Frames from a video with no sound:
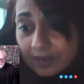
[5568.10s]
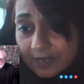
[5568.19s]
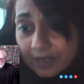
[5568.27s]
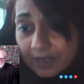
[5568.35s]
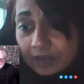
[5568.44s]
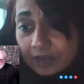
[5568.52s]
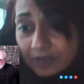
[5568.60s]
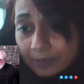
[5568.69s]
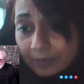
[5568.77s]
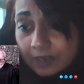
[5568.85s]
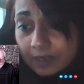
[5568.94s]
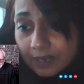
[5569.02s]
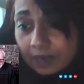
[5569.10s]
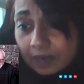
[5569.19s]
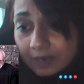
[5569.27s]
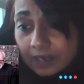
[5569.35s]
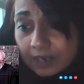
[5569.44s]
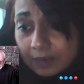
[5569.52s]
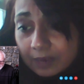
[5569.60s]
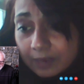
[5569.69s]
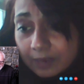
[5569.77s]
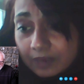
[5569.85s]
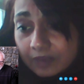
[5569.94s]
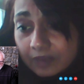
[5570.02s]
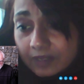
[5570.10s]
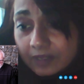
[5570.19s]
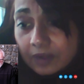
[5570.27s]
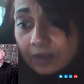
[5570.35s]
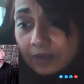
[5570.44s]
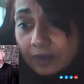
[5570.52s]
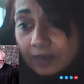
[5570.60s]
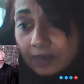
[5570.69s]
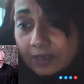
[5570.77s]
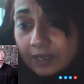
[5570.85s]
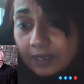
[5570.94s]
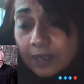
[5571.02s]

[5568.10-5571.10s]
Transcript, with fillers: are actually being carried out by defense contractors.